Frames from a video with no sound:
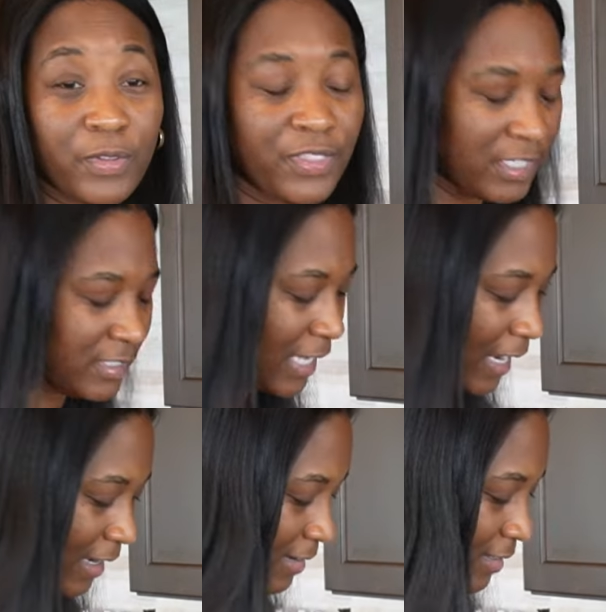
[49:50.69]
Well, the
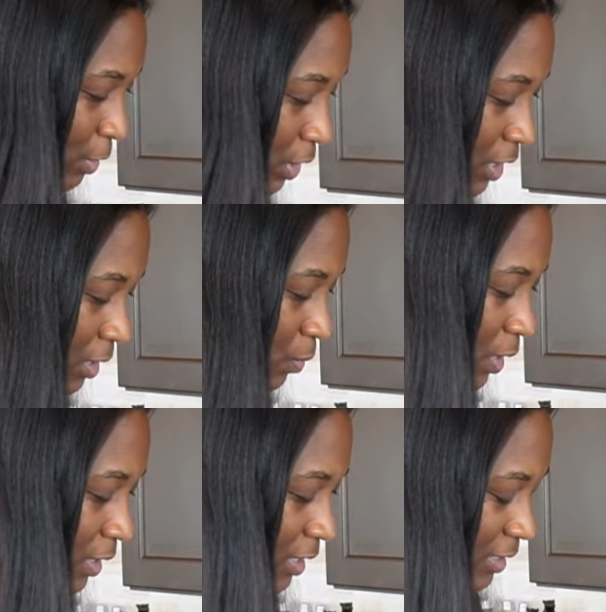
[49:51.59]
steak, because I'm only cooking
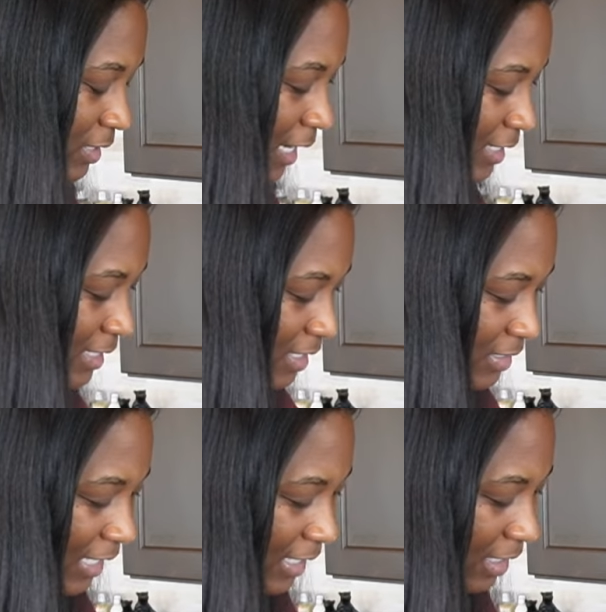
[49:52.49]
one. The steak is not going
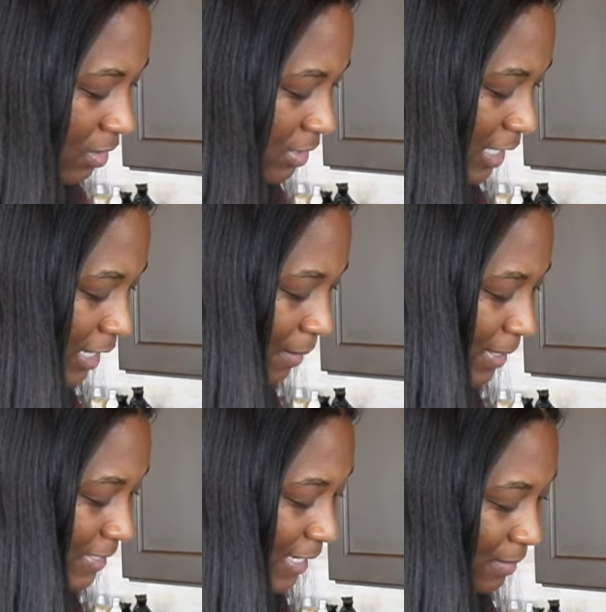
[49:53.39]
to take that long because I like
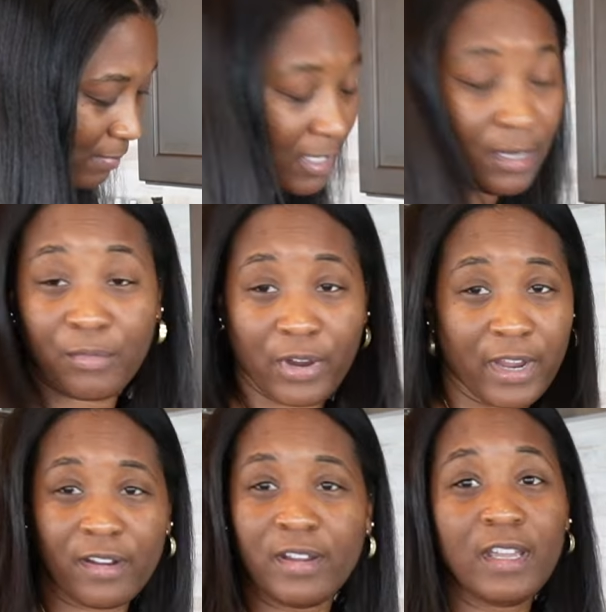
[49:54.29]
my steak medium
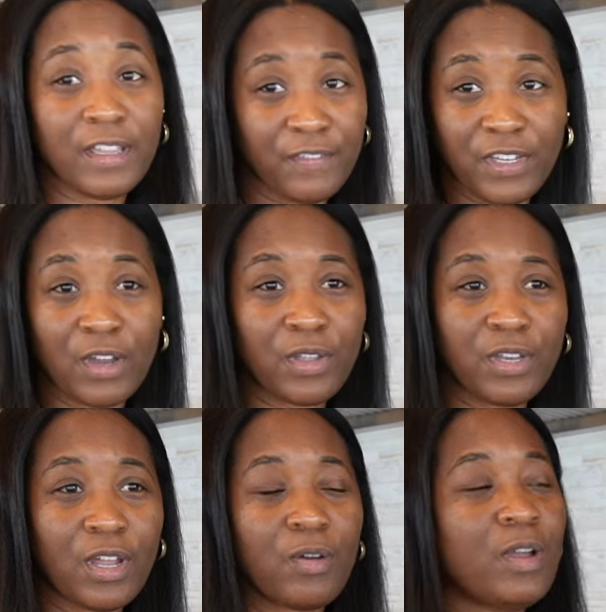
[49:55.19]
rare. If you know,
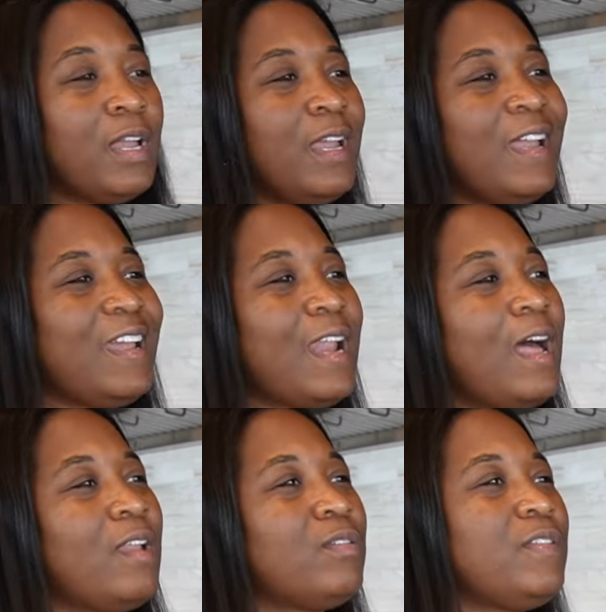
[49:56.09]
you know. And
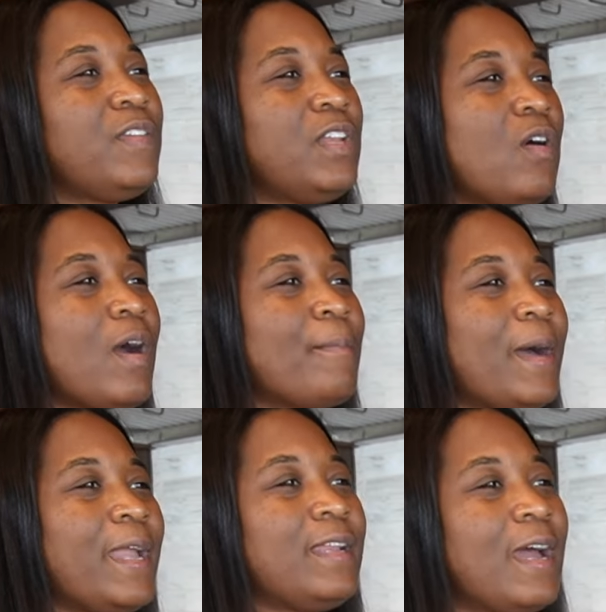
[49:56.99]
I don't even know. I
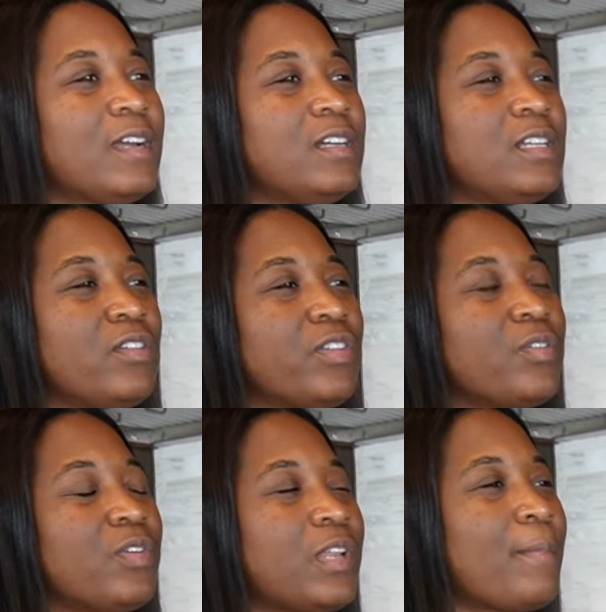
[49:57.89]
might not cook it on the grill.